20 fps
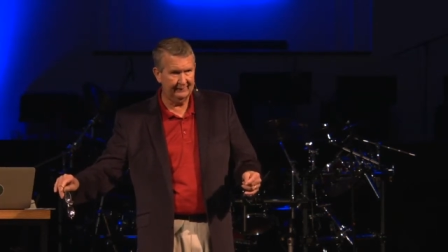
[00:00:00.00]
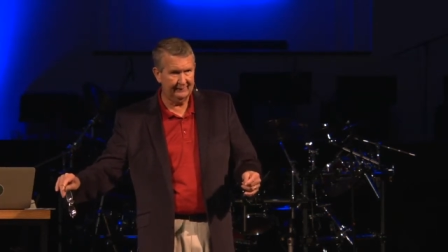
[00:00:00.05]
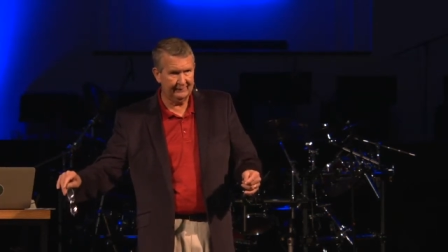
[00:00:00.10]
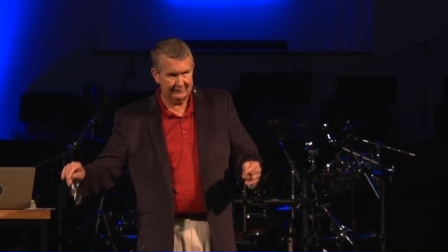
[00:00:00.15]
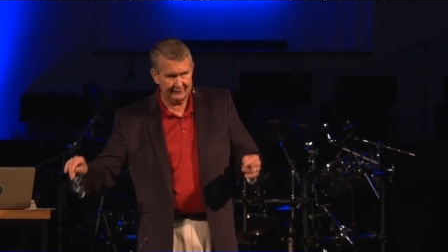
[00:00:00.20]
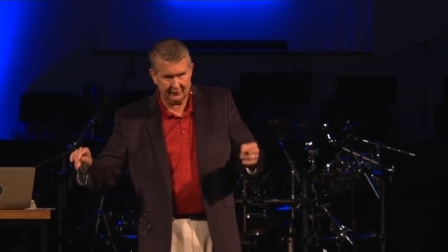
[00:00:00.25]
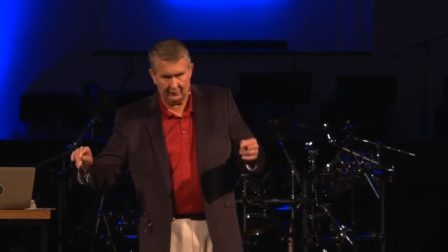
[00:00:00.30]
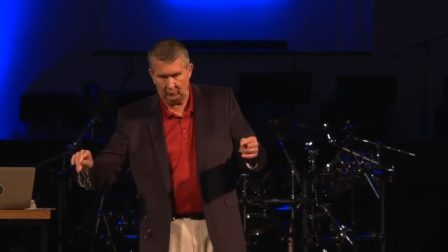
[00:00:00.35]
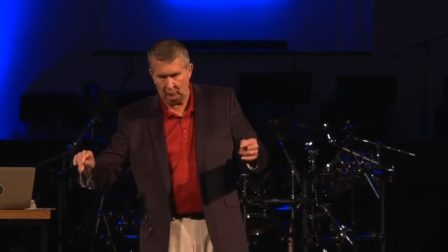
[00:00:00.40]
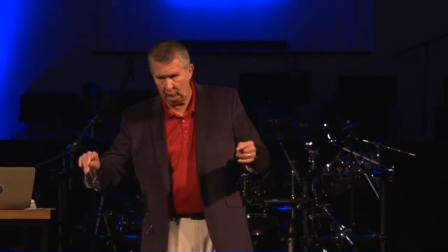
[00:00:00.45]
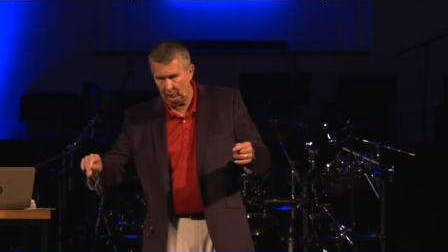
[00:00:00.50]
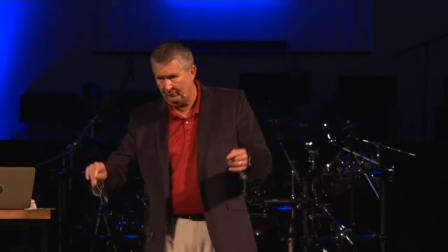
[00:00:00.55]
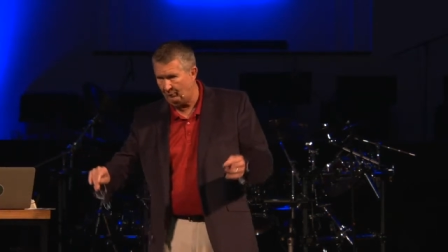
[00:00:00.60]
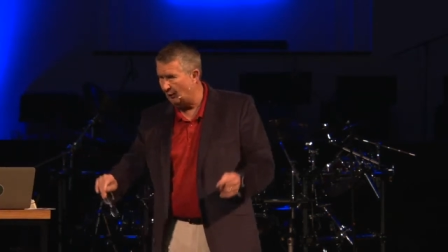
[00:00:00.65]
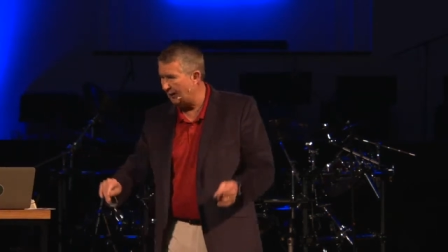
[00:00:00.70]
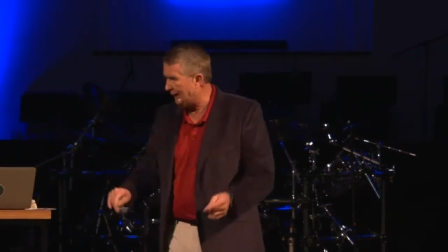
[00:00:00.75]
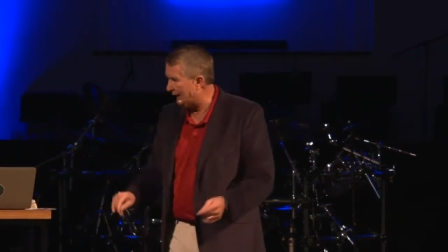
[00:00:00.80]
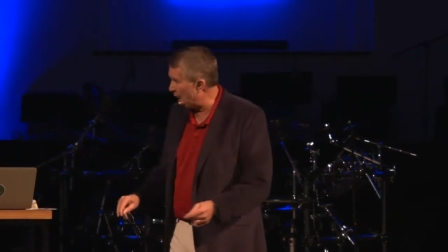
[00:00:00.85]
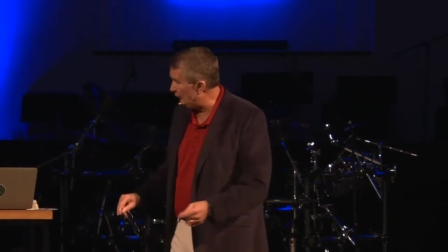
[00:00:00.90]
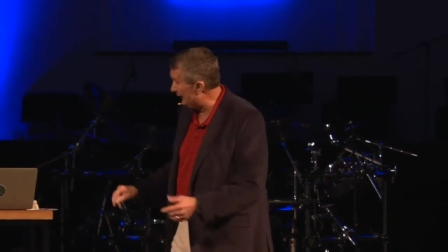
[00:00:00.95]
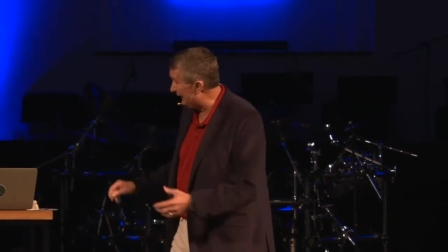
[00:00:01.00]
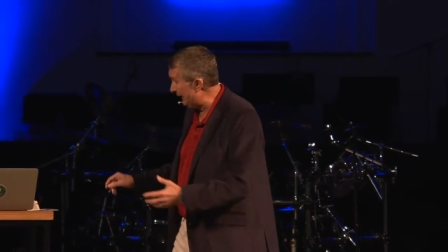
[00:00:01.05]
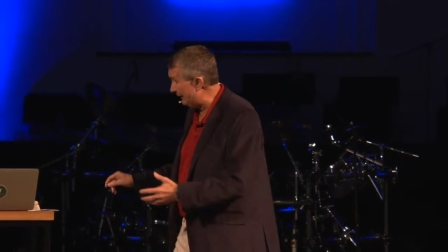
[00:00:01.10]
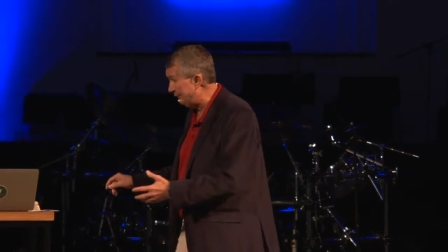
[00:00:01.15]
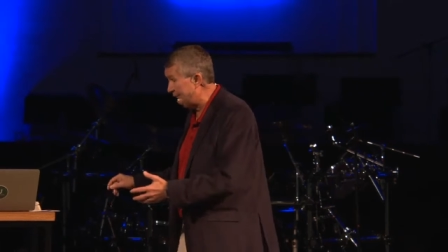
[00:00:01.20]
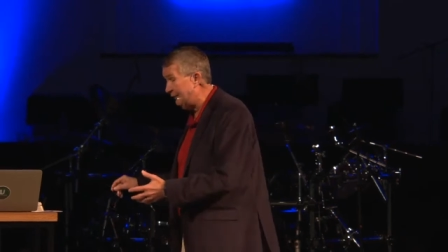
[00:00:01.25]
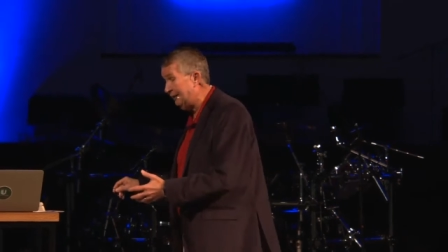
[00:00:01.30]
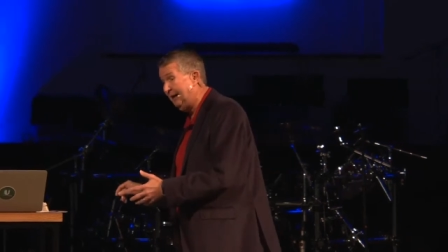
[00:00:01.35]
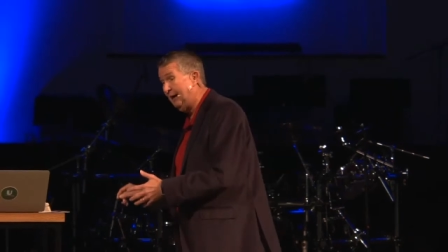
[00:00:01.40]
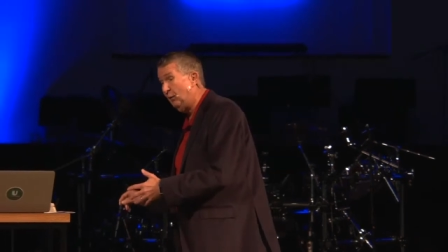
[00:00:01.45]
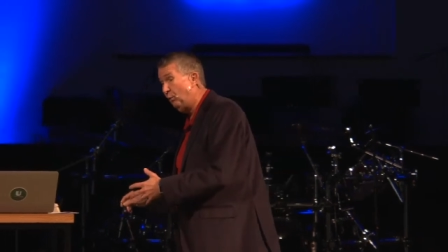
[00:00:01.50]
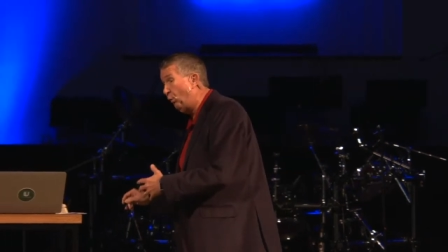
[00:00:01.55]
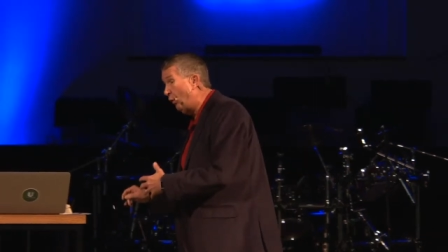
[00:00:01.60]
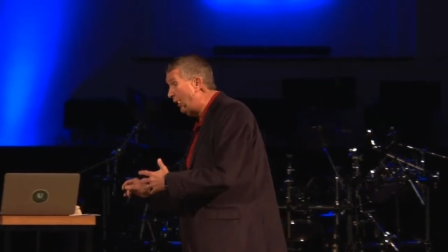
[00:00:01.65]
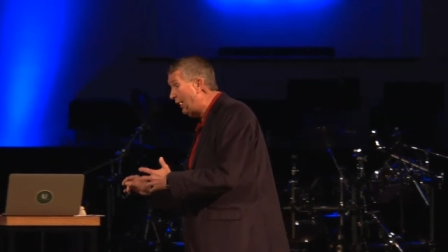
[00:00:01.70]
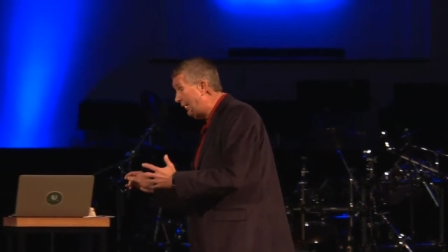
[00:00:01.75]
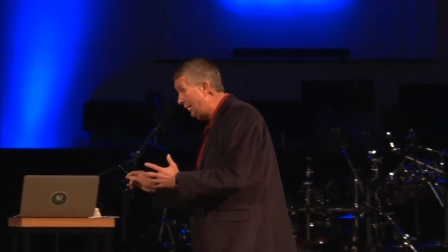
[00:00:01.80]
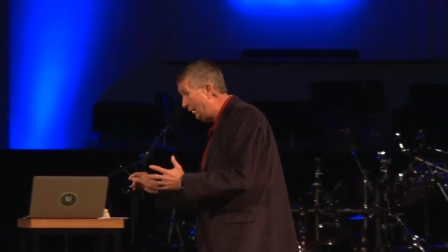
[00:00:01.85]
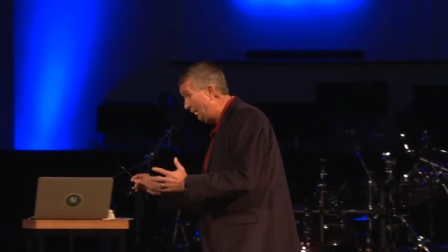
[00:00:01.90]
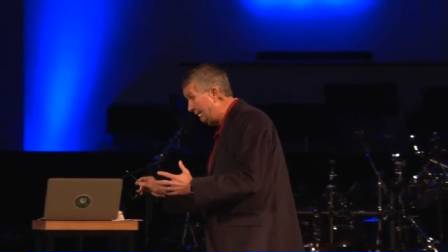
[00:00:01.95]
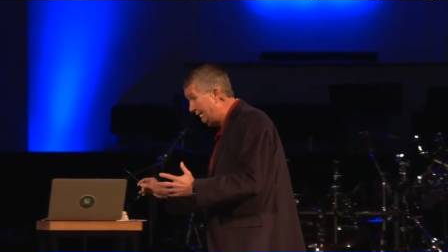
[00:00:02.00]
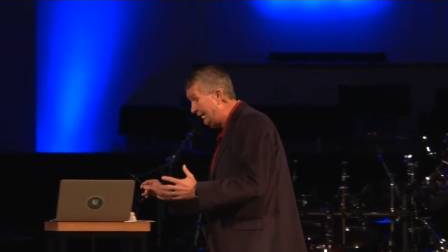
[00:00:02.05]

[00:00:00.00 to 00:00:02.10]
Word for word: So we want to we got to figure out what are